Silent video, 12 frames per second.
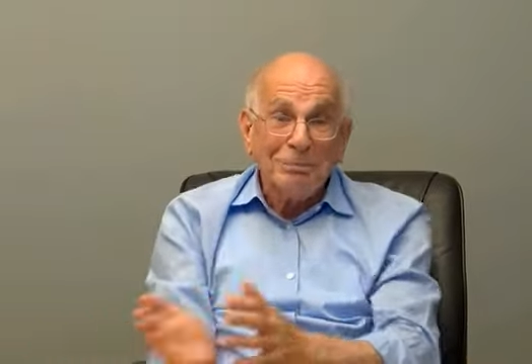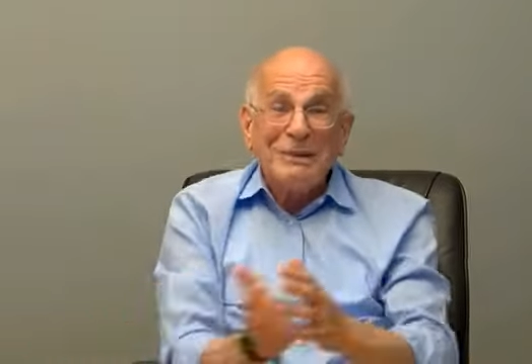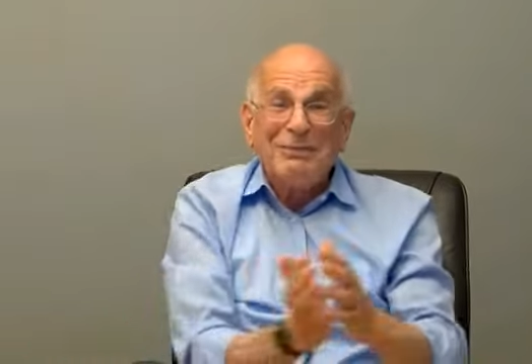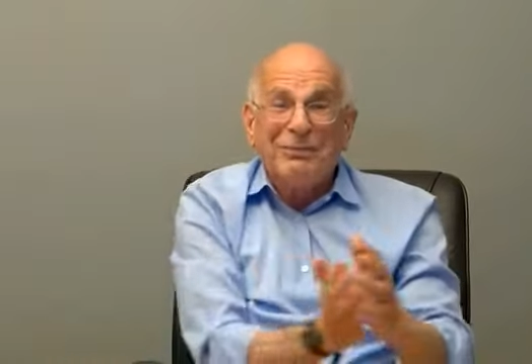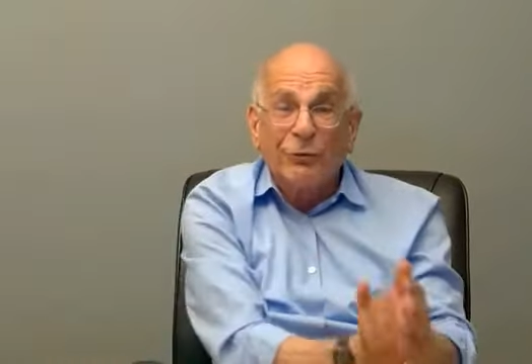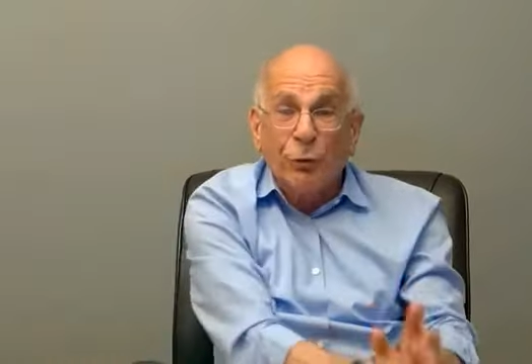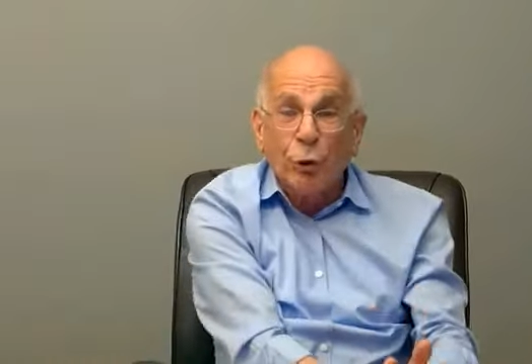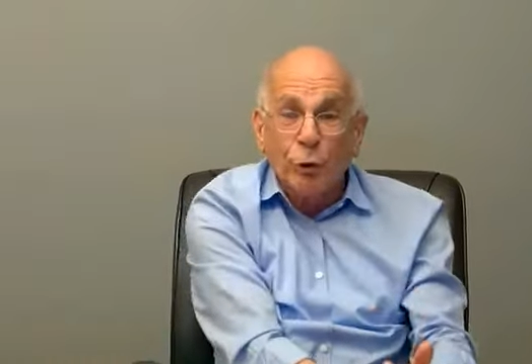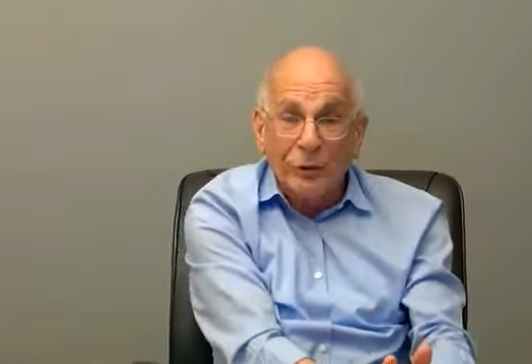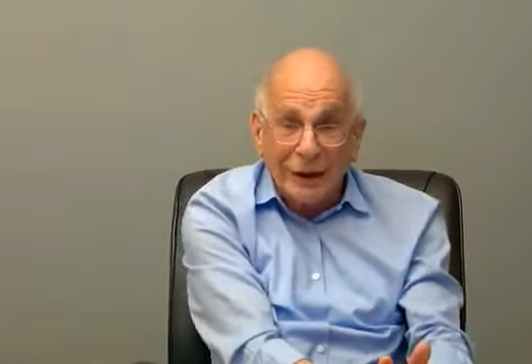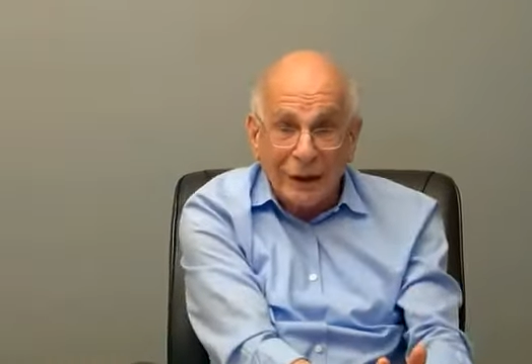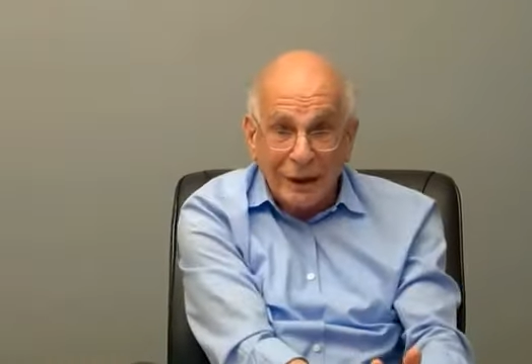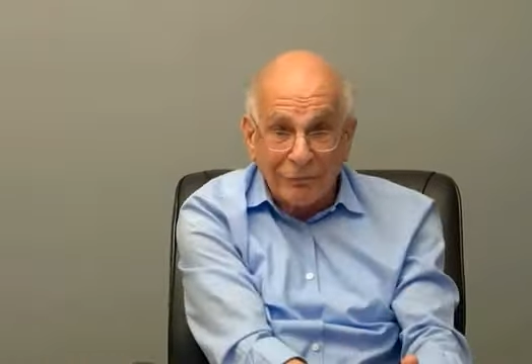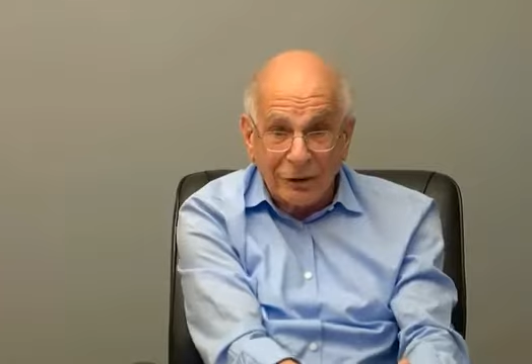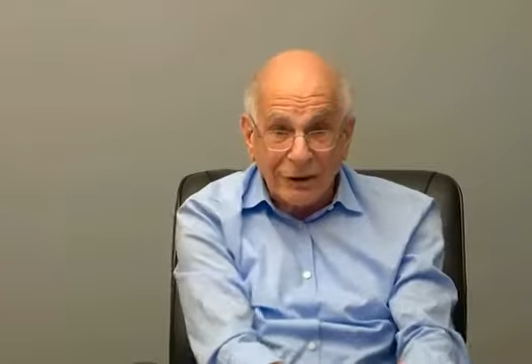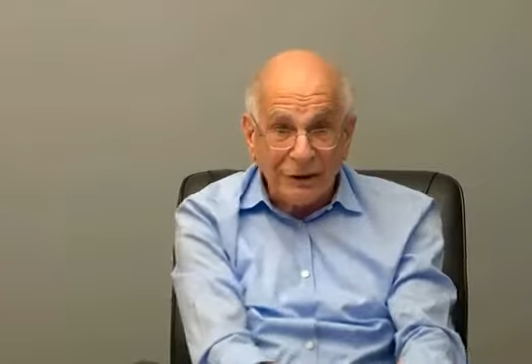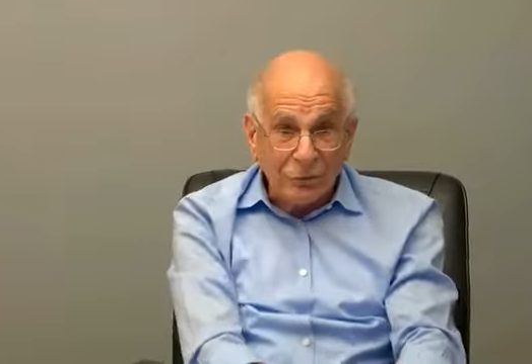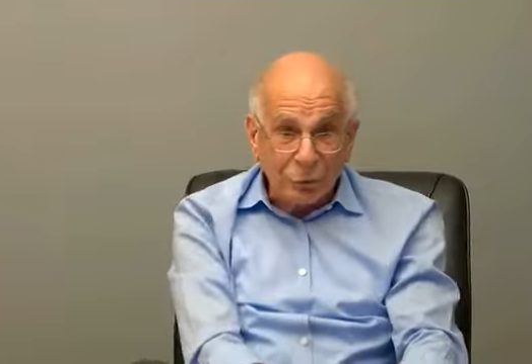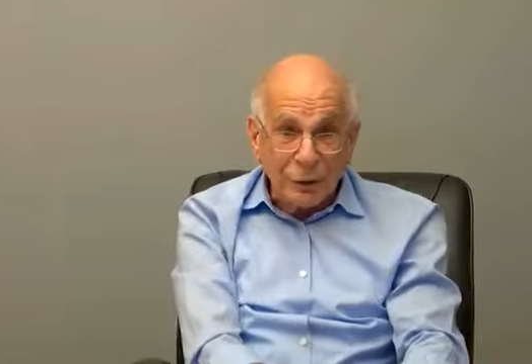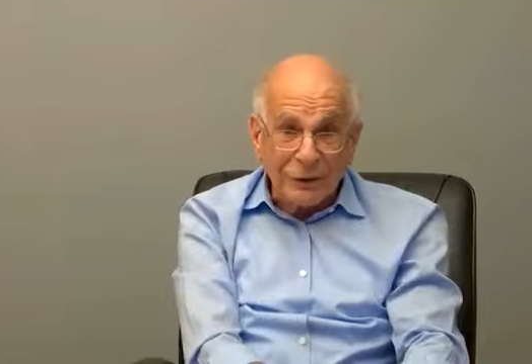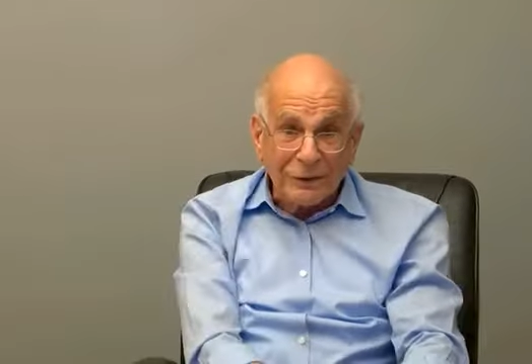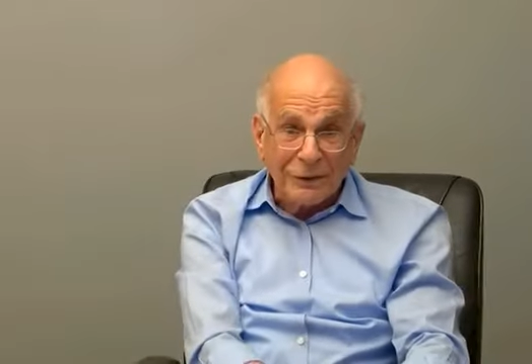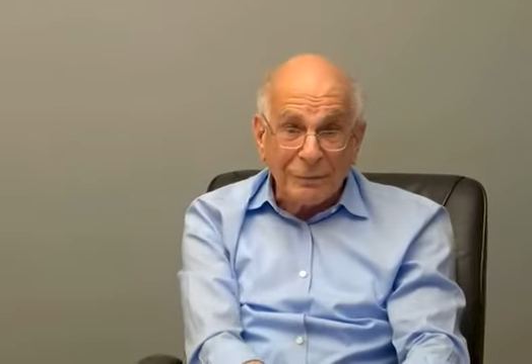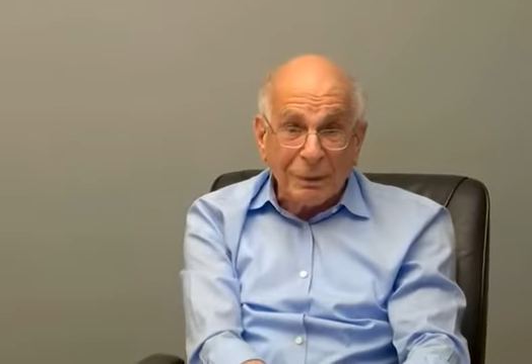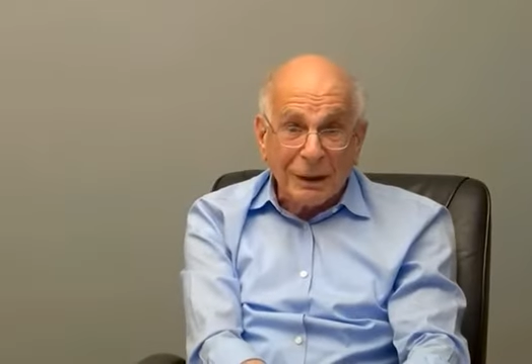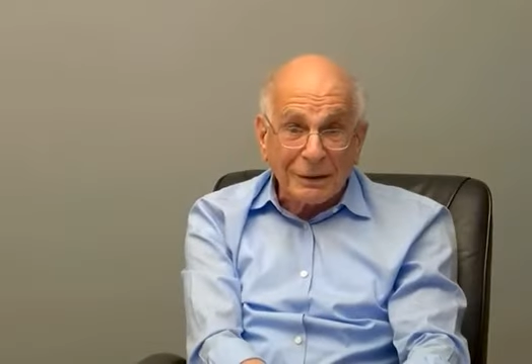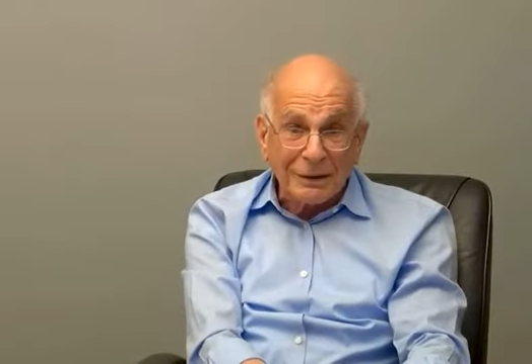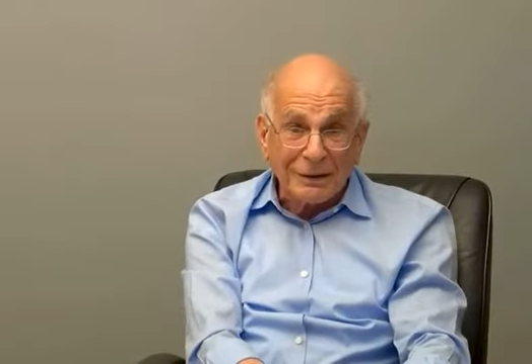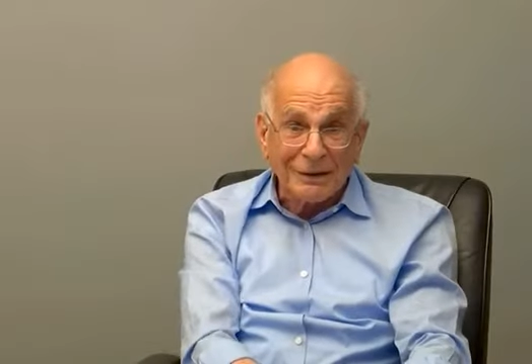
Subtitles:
before they have an intuition about it